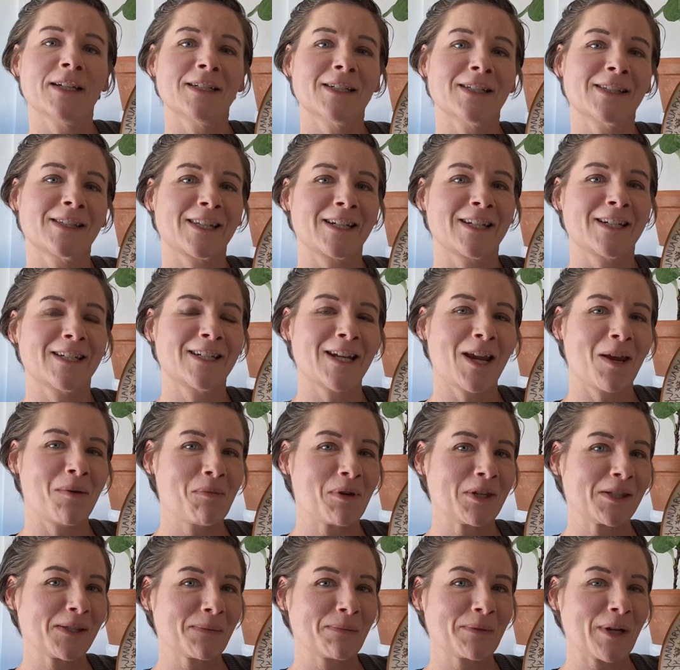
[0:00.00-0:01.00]
It's going to take me
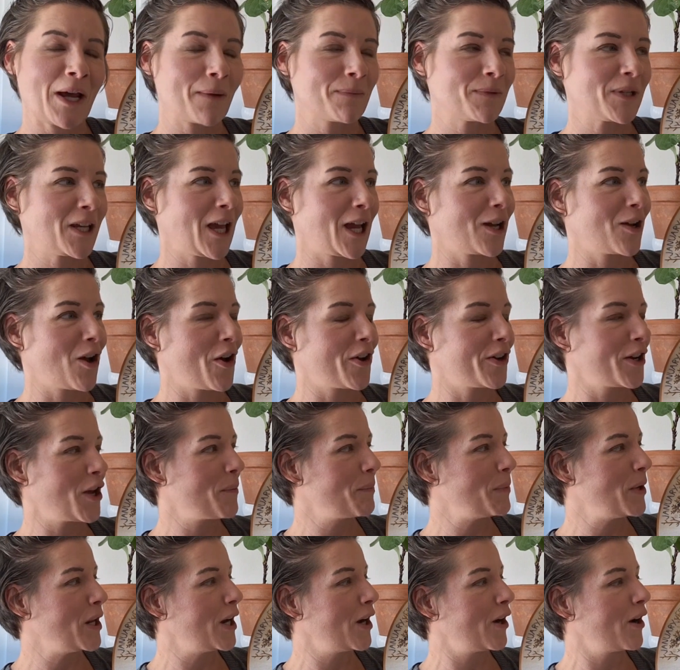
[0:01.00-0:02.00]
some time to get caught
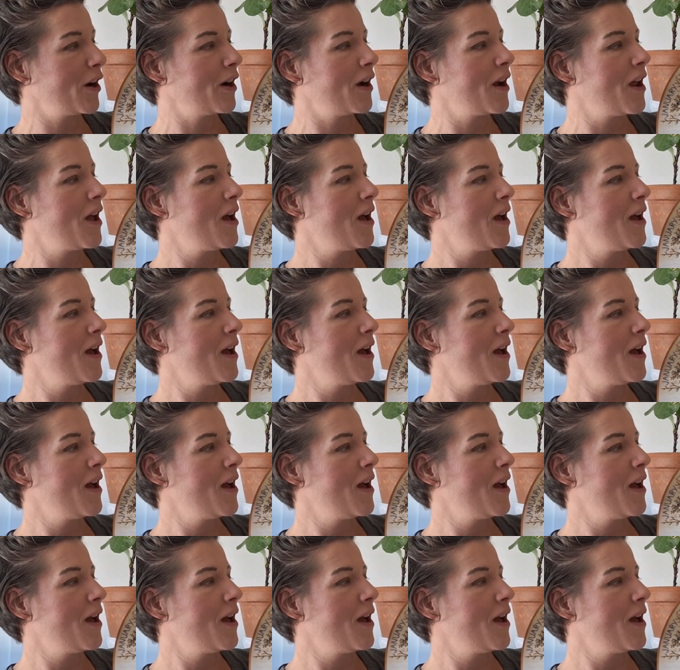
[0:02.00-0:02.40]
up here,